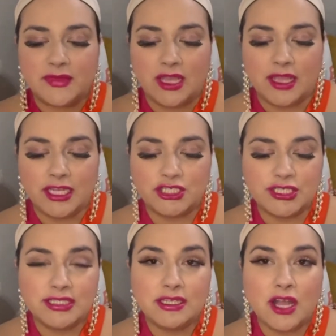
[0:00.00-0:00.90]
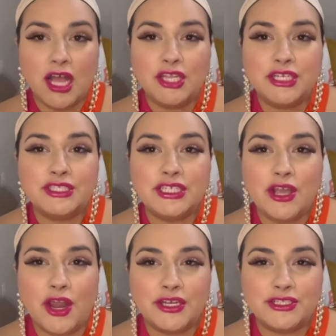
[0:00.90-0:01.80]
And she's in the color
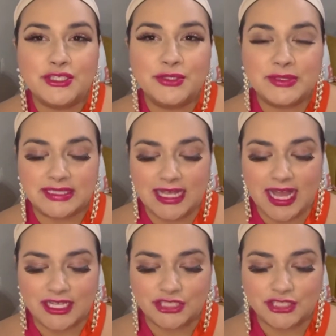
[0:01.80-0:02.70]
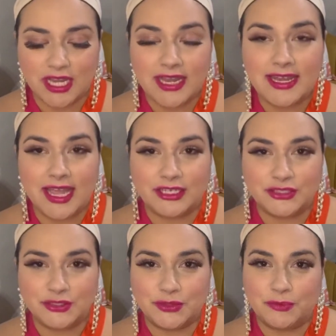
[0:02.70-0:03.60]

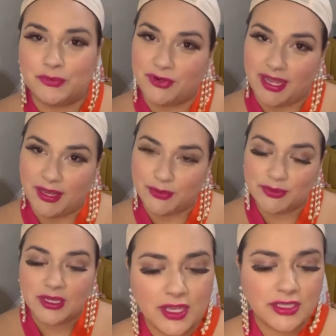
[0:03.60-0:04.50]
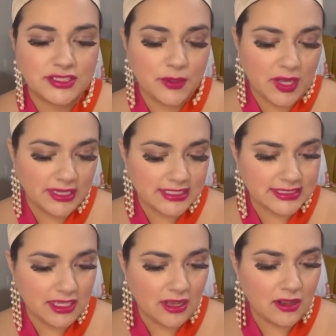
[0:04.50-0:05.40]
DR2/NaturalBrown. So on the
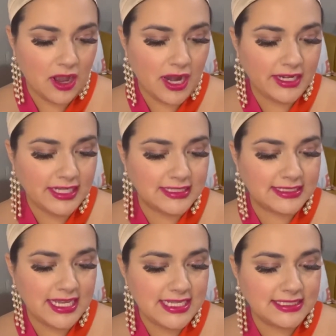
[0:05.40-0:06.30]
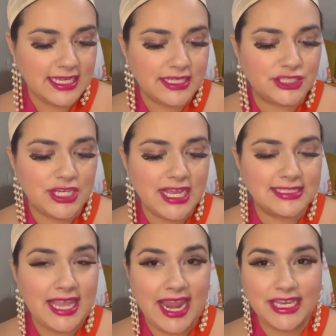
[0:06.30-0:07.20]
stock card, it says that she has
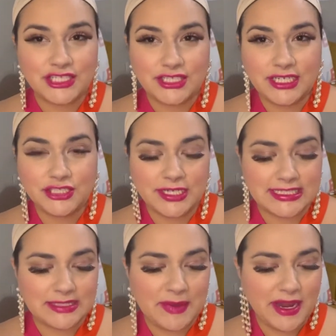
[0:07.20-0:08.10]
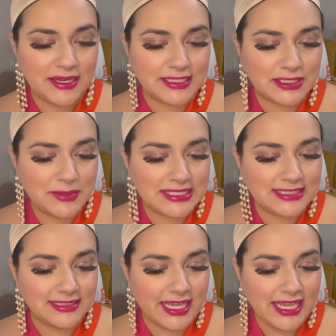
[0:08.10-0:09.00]
HD transparent Swiss
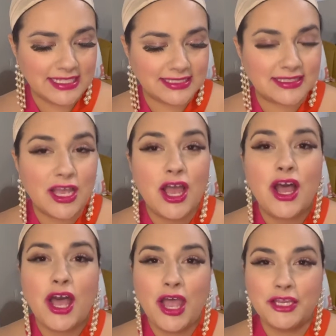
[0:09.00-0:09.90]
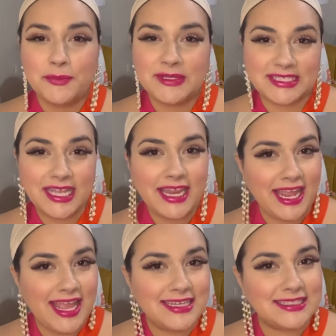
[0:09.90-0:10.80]
lace, 100%
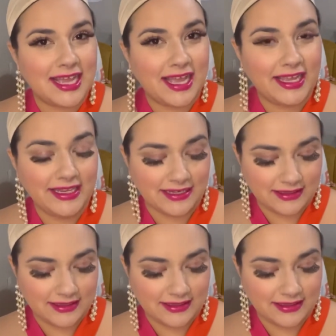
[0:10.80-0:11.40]
hand tied.